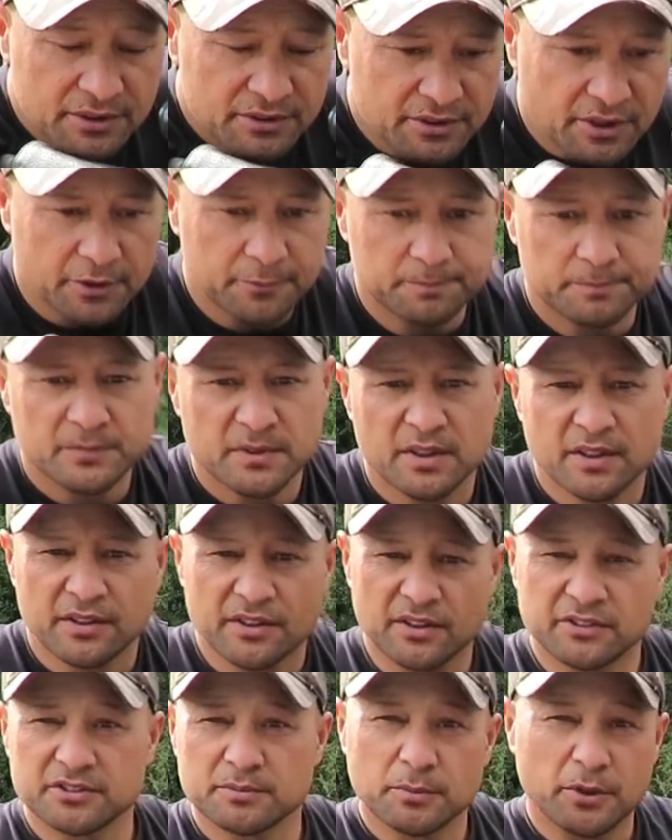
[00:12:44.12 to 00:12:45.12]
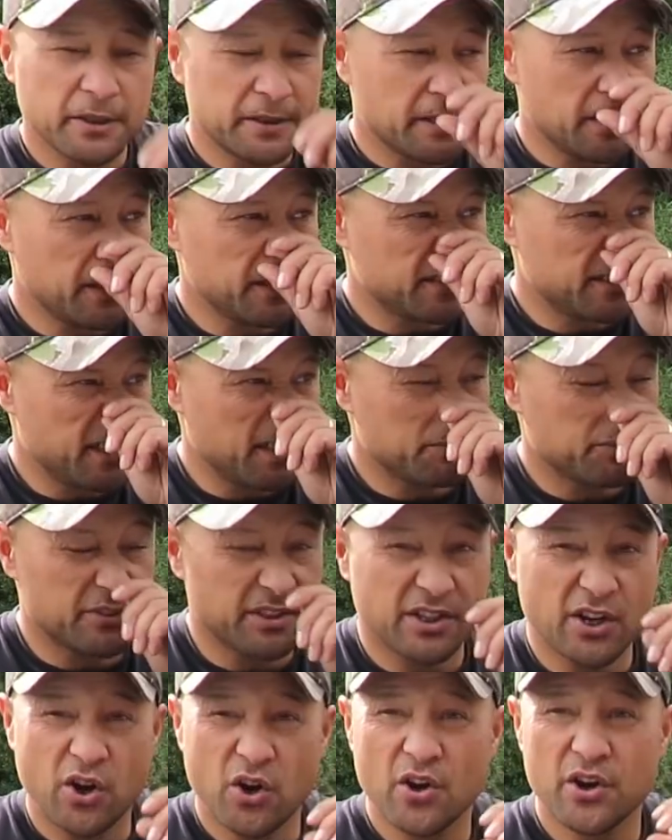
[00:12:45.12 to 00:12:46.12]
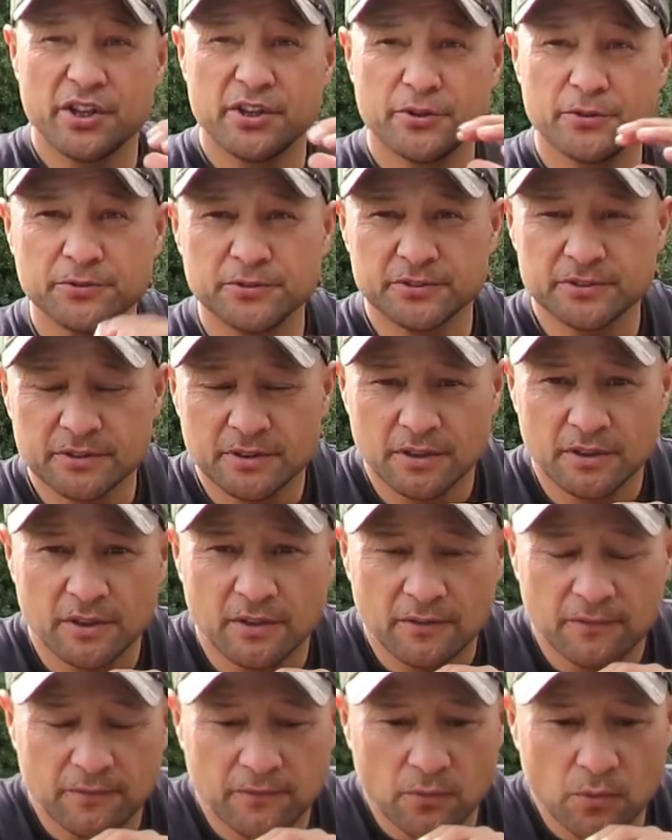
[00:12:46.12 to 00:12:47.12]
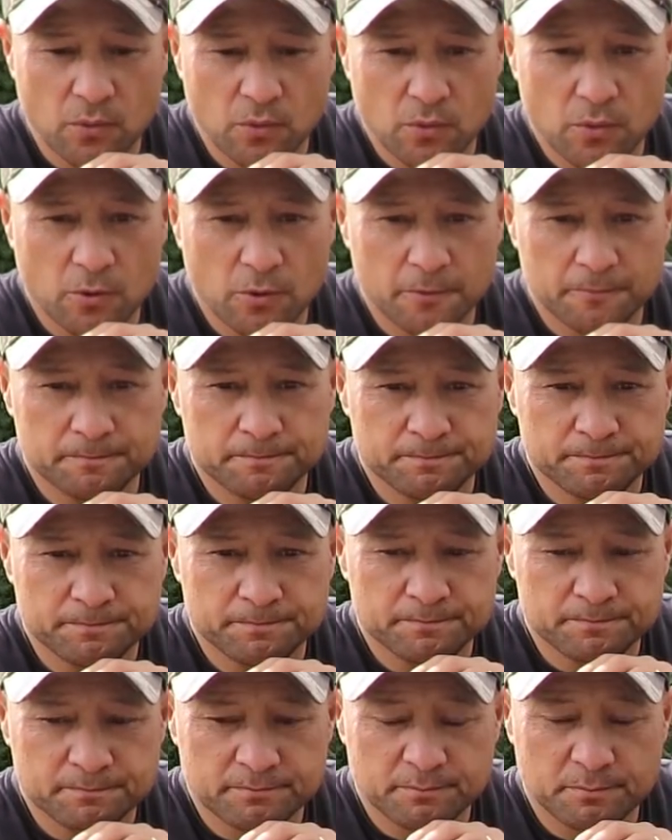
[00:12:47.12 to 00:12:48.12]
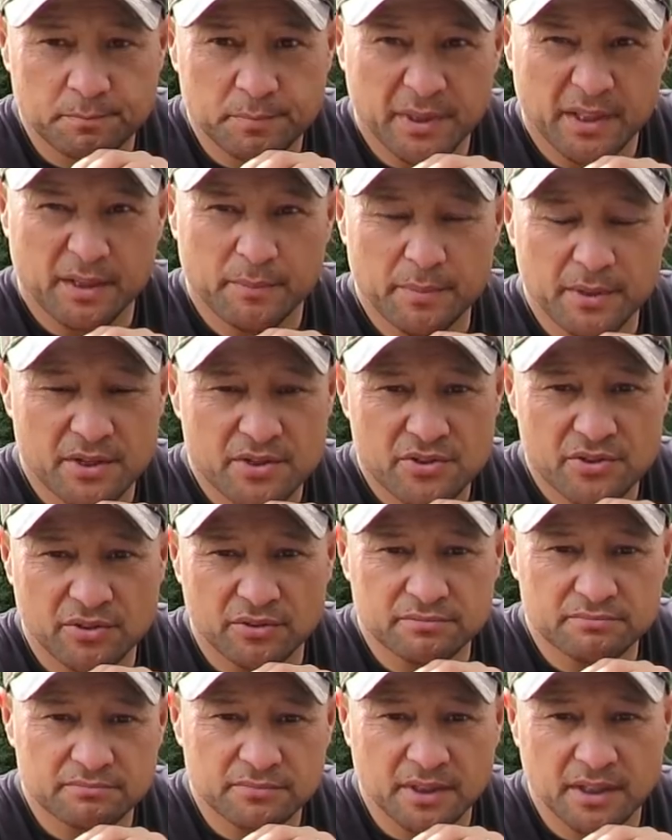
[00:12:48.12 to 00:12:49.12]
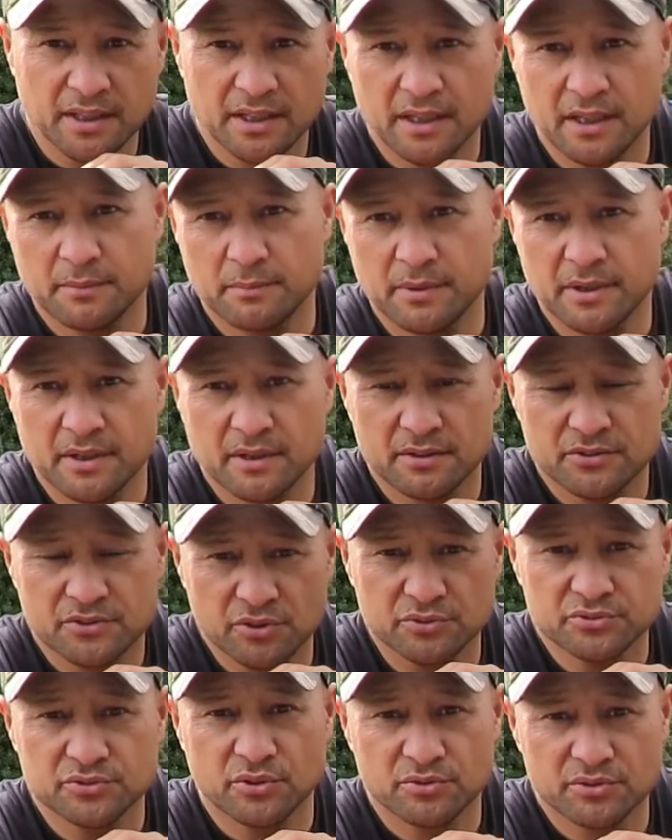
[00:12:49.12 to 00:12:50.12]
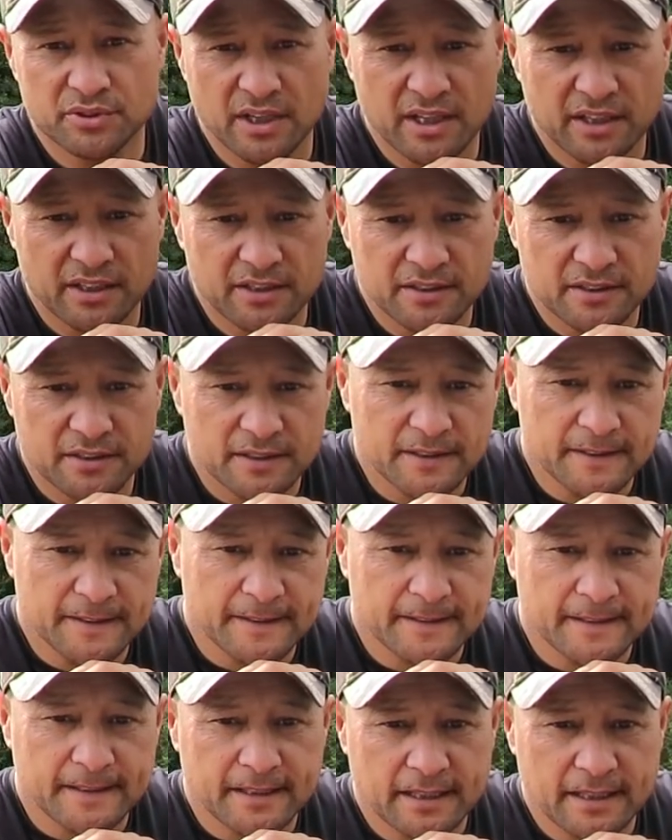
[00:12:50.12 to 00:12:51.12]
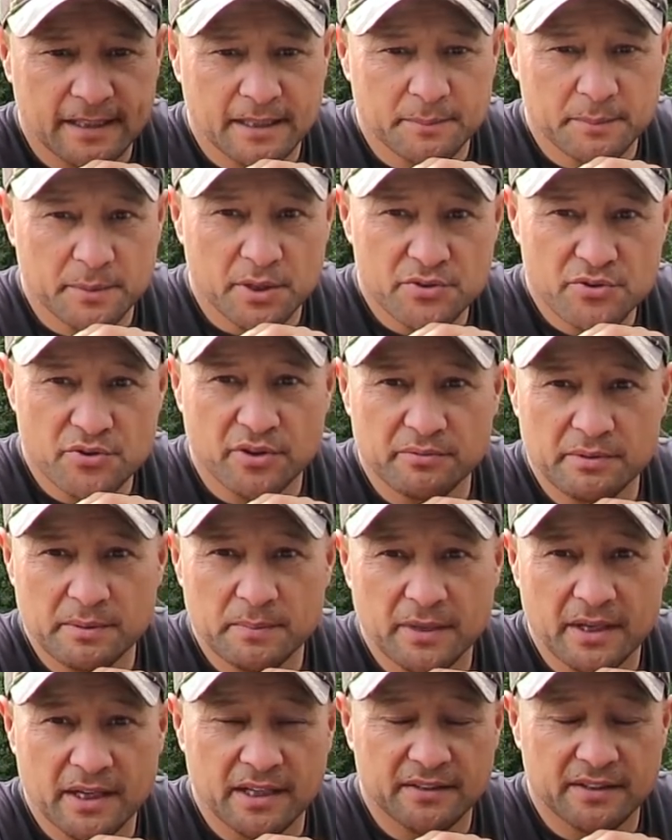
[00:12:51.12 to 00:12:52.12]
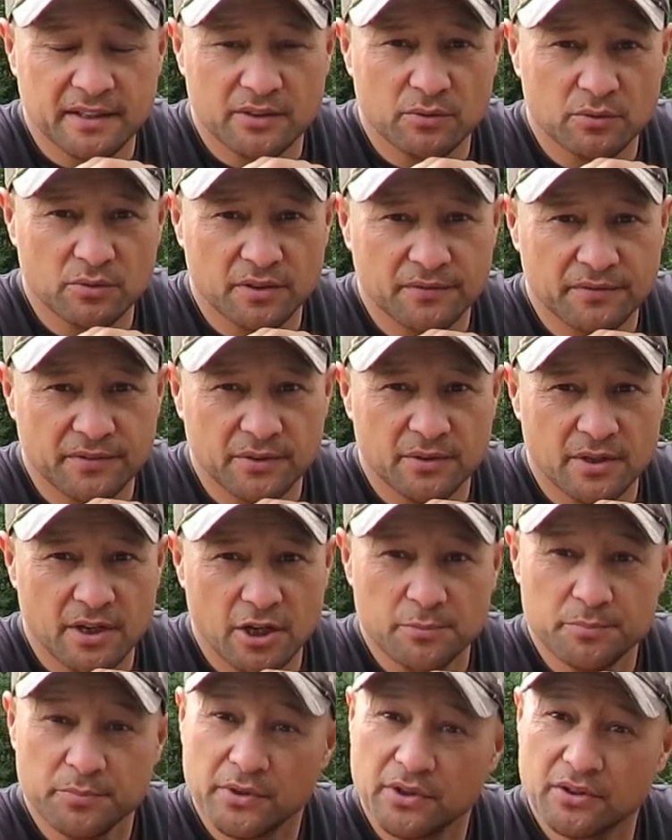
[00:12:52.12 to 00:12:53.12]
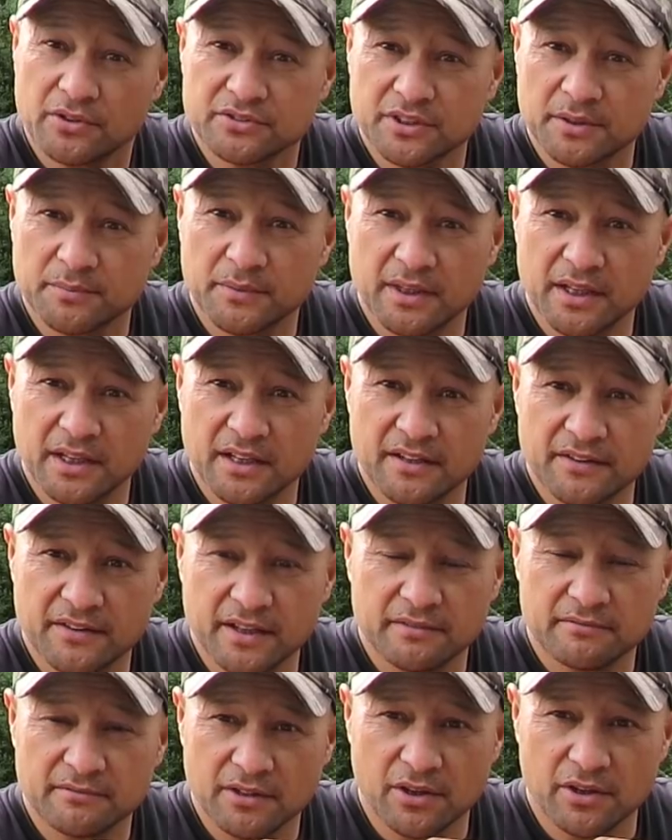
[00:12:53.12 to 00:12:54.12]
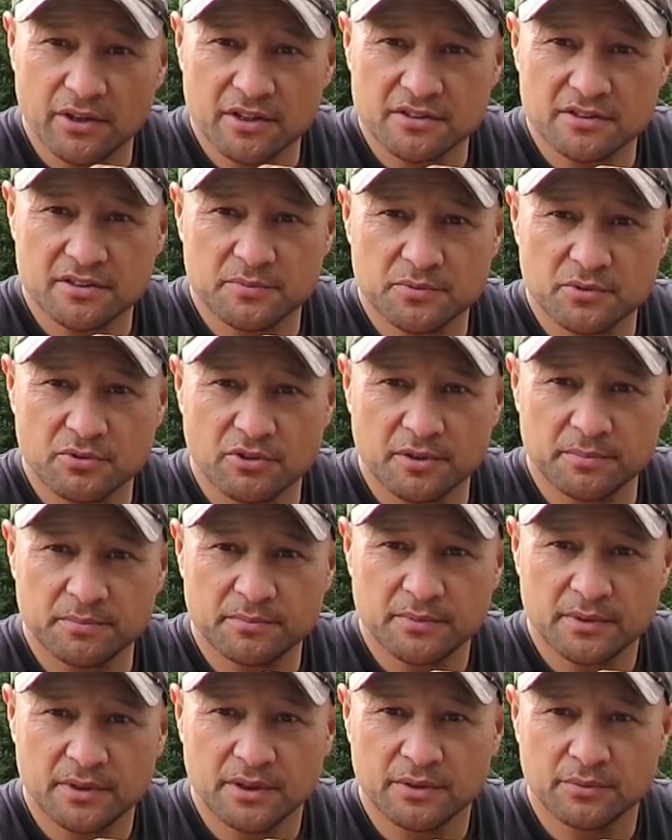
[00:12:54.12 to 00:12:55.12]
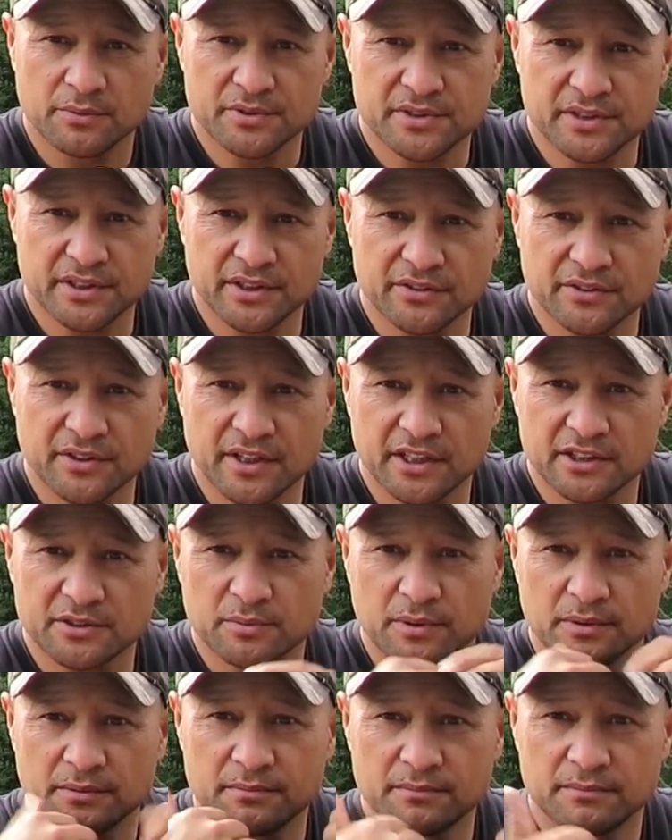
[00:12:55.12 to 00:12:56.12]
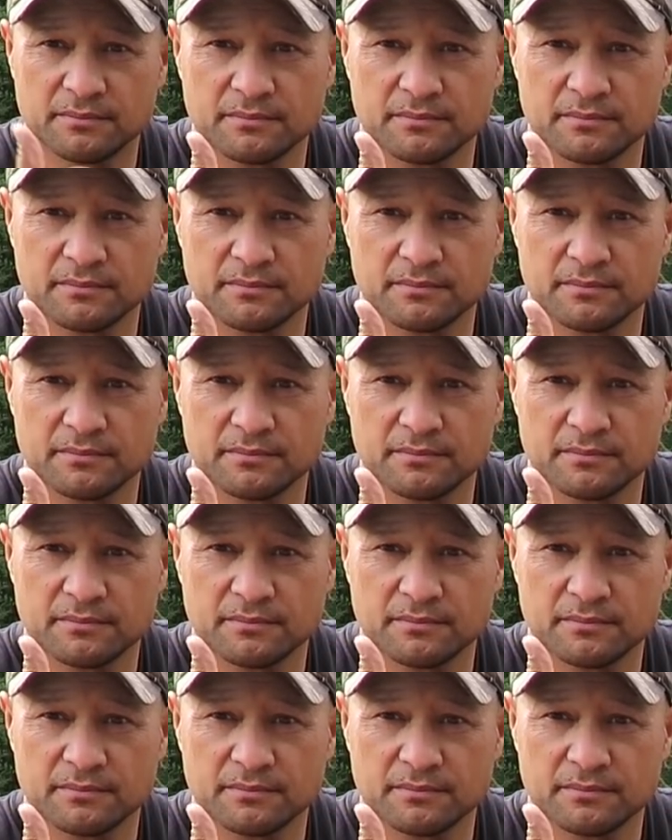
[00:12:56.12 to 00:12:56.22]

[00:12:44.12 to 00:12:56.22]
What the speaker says: So those are my 10 steps that I use for being a better shot, getting better shots on target. And I try and replicate that all in the field. Hope you got something out of that. Like and subscribe. We'll see you on the next one.